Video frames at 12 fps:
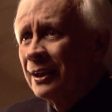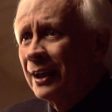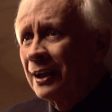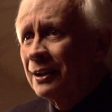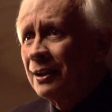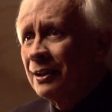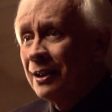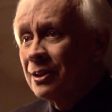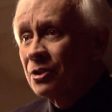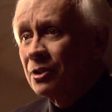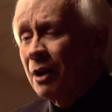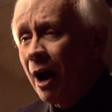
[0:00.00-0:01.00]
that
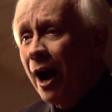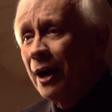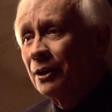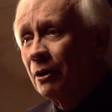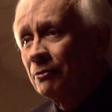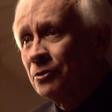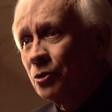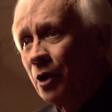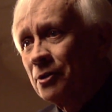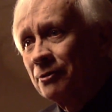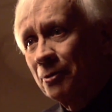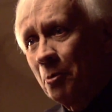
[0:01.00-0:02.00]
this kind of
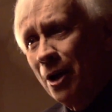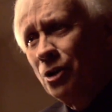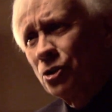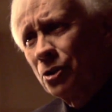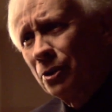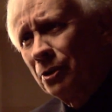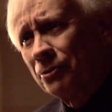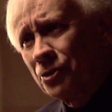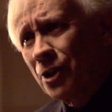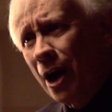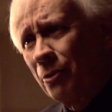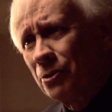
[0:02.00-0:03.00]
transformation of
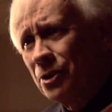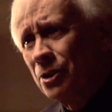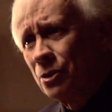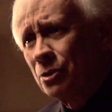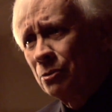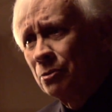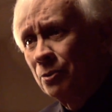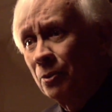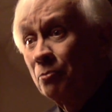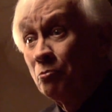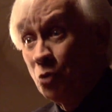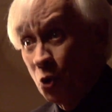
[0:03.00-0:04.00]
sounds into
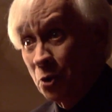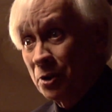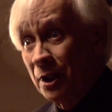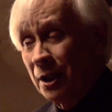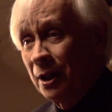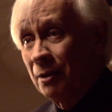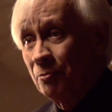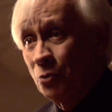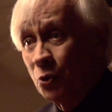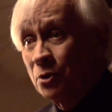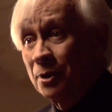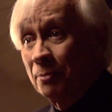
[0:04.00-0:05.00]
music and
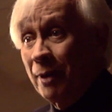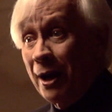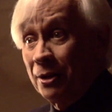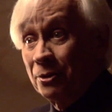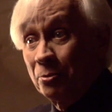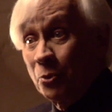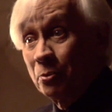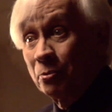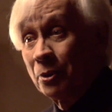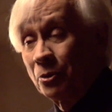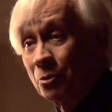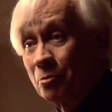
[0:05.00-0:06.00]
music back
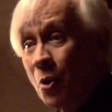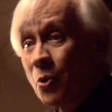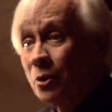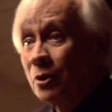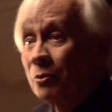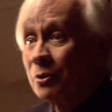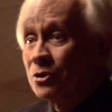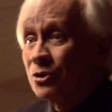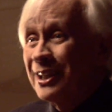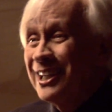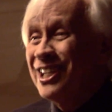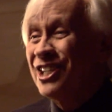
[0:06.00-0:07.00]
into motor
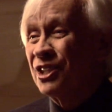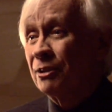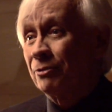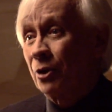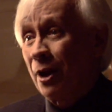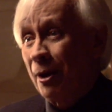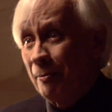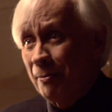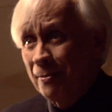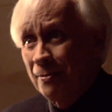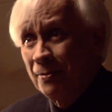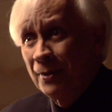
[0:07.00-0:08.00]
was easy for him.
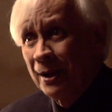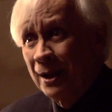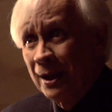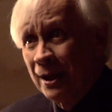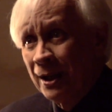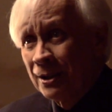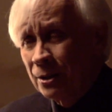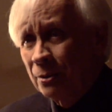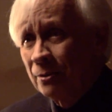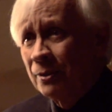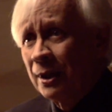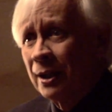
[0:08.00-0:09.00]

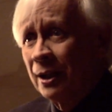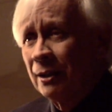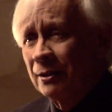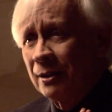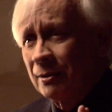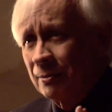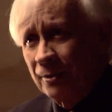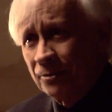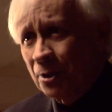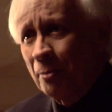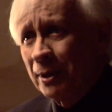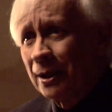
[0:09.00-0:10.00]
So
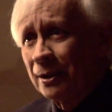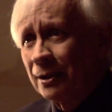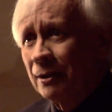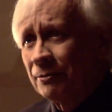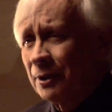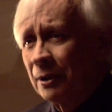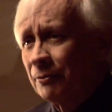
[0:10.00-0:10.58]
If somebody